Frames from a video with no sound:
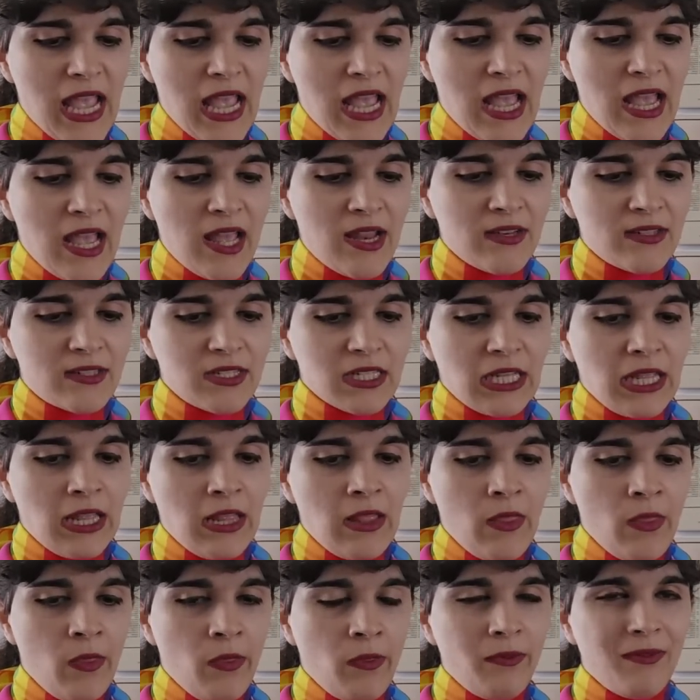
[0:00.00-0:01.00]
And
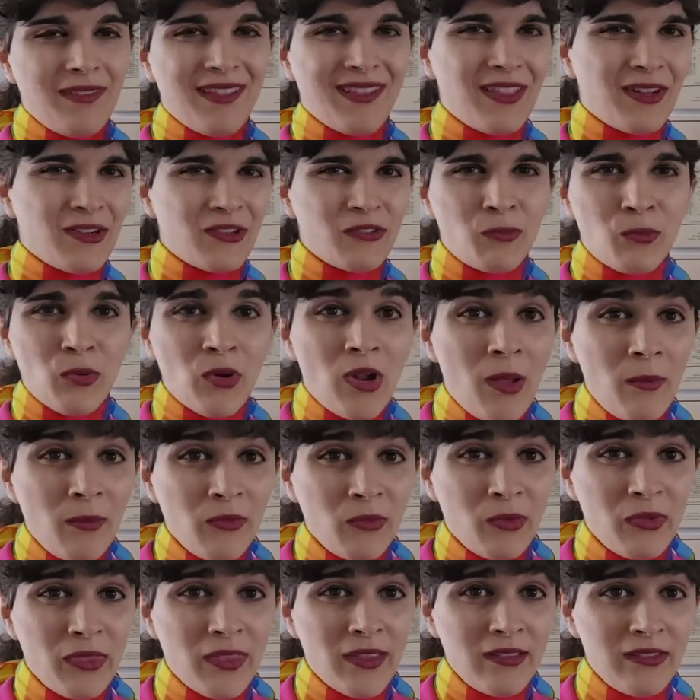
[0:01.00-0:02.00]
there's
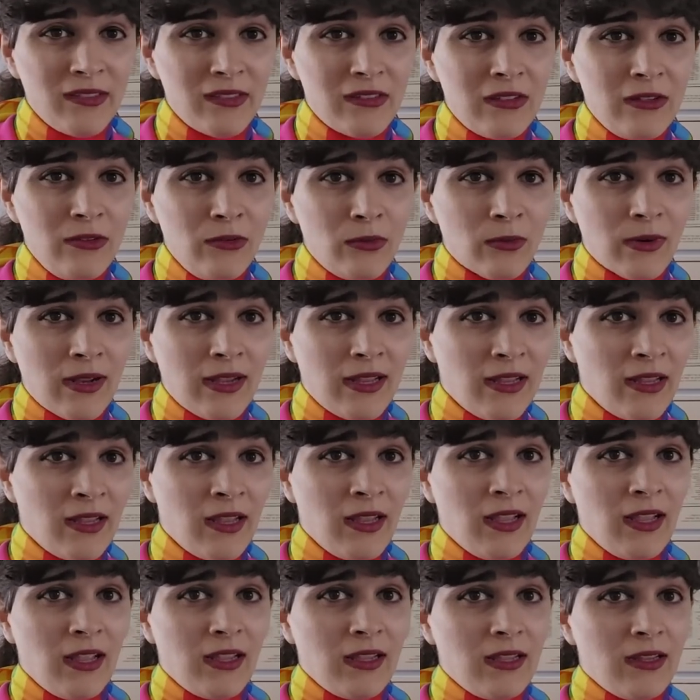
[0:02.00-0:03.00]
problems with us too, right?
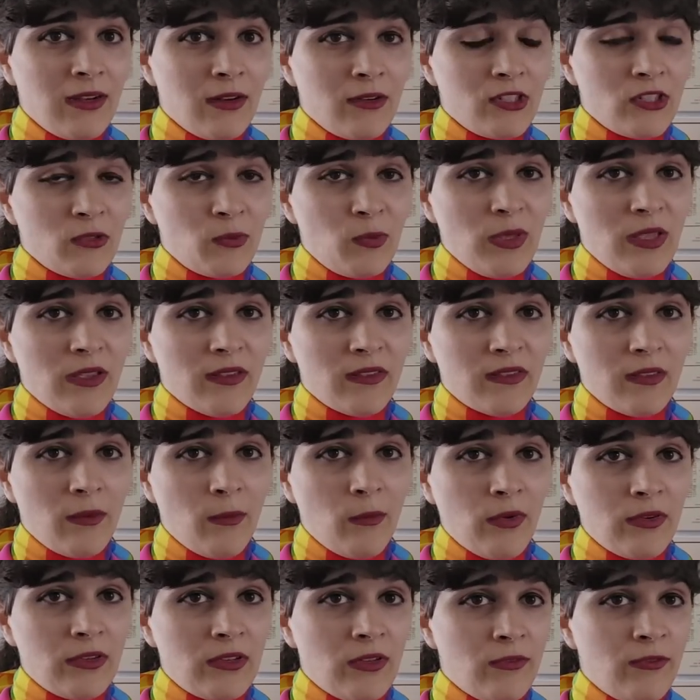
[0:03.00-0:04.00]
Just because
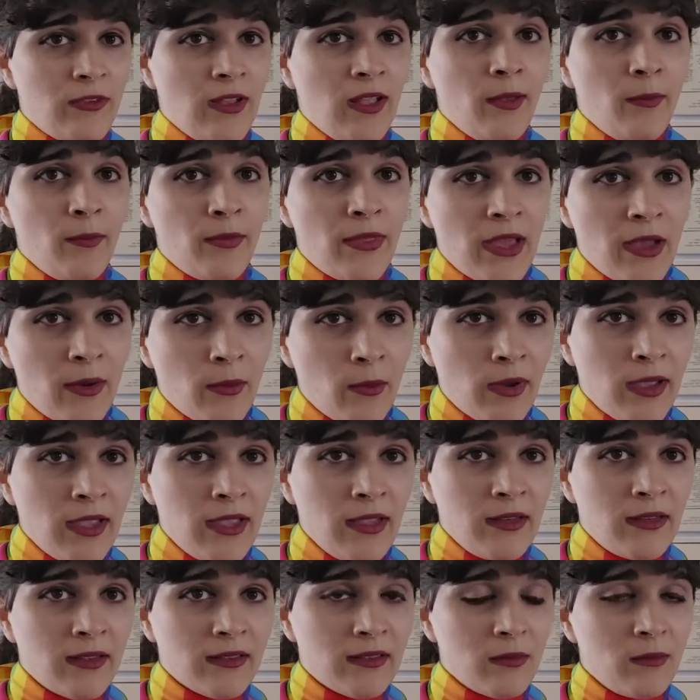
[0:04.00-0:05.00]
someone developed that
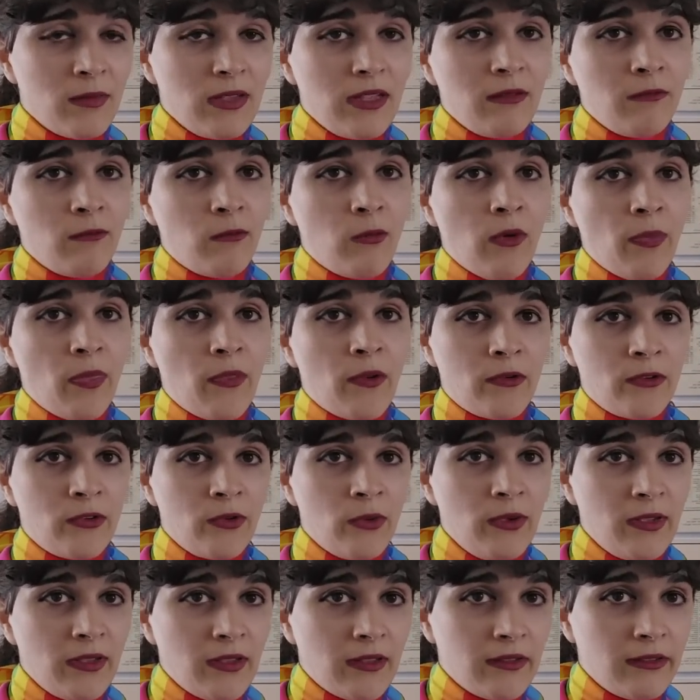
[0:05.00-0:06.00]
way doesn't mean what they're
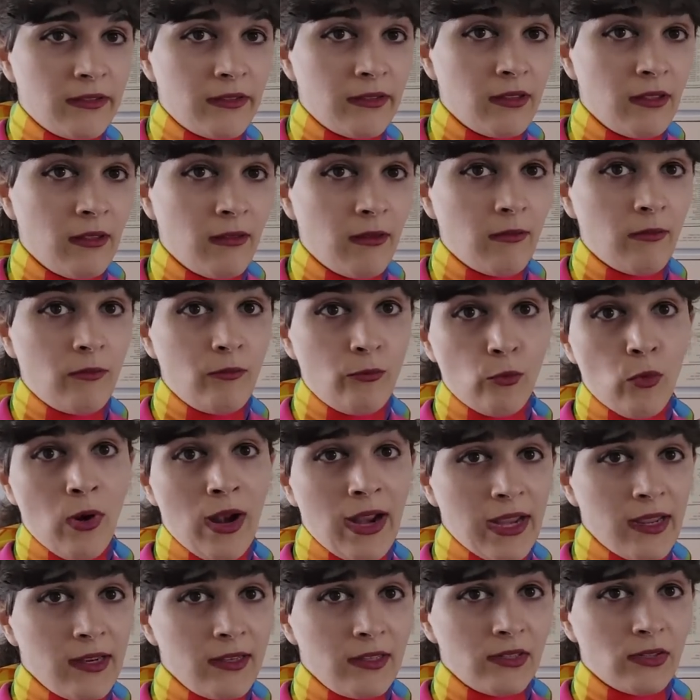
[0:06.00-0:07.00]
doing is
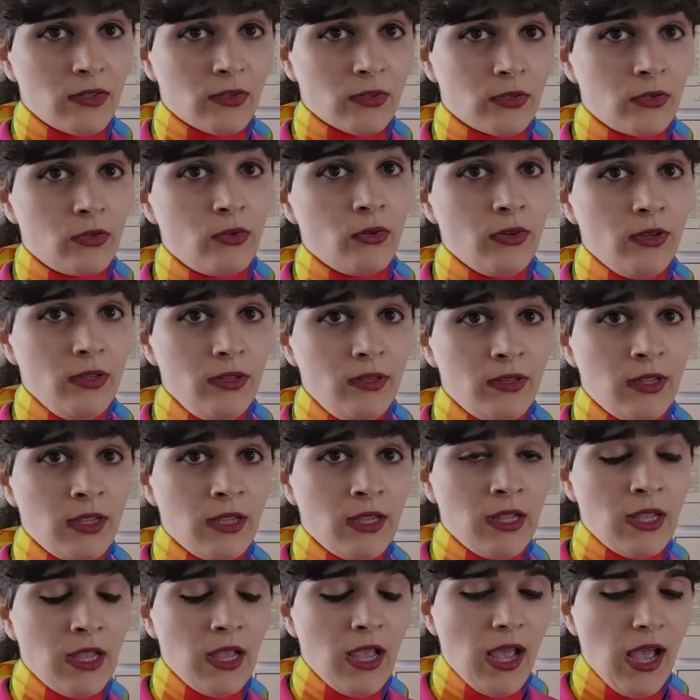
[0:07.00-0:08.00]
right or good.
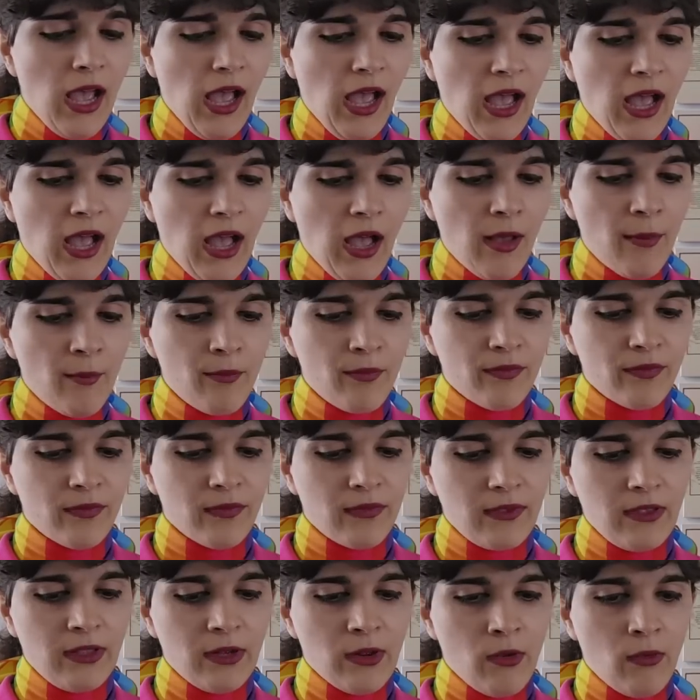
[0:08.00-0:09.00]

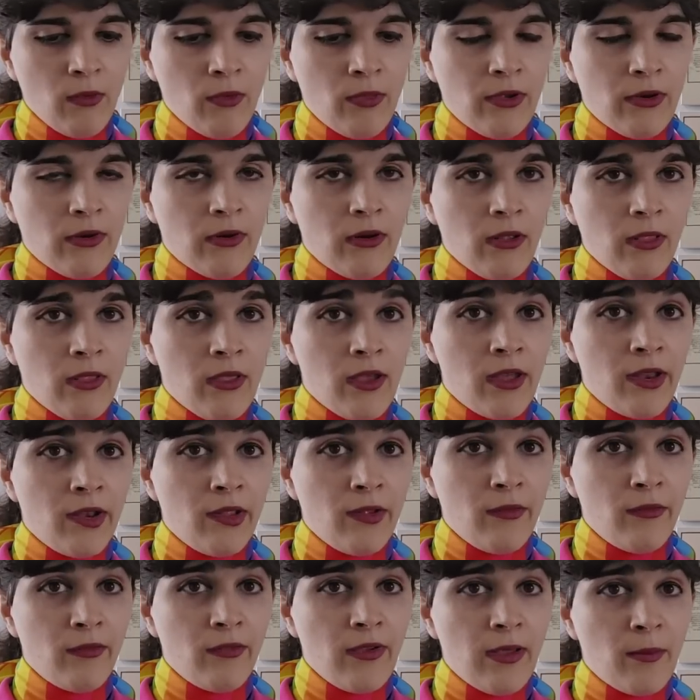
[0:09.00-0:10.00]
There are a lot
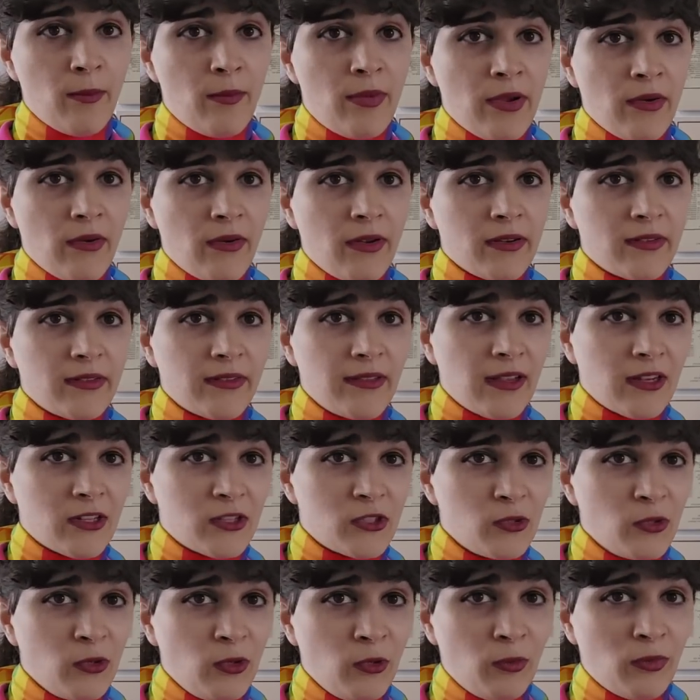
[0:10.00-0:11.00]
of aberrant
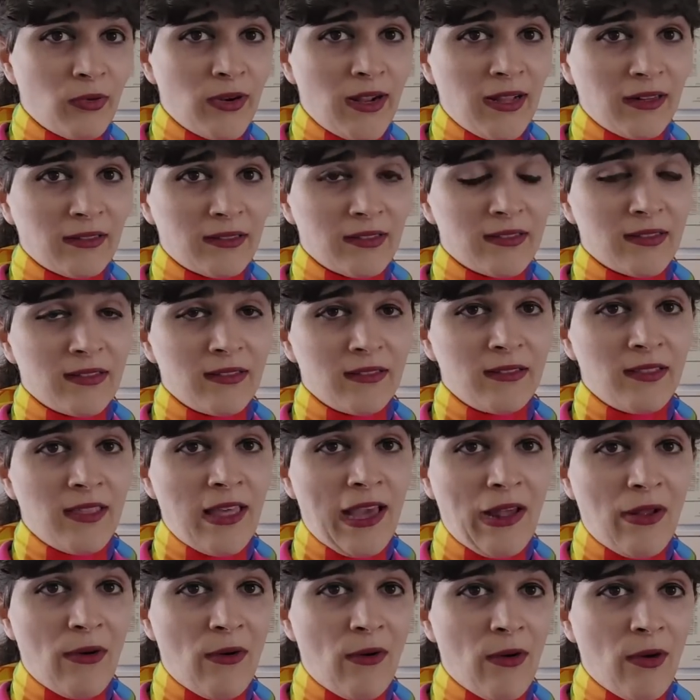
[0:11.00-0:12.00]
sexual practices
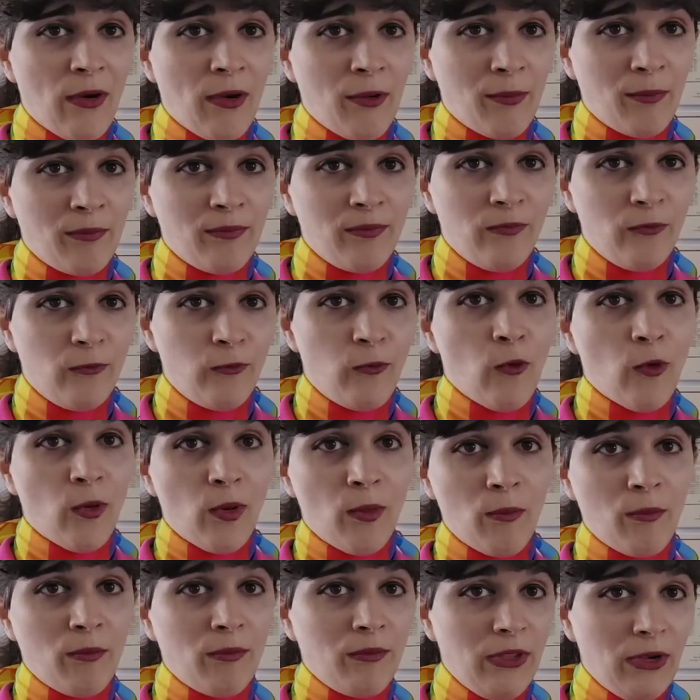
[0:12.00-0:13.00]
that are
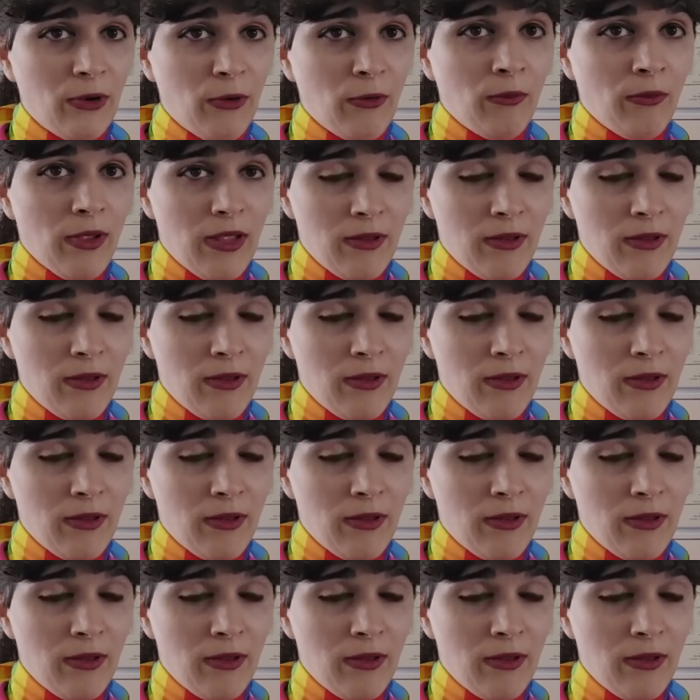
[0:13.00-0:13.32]
form,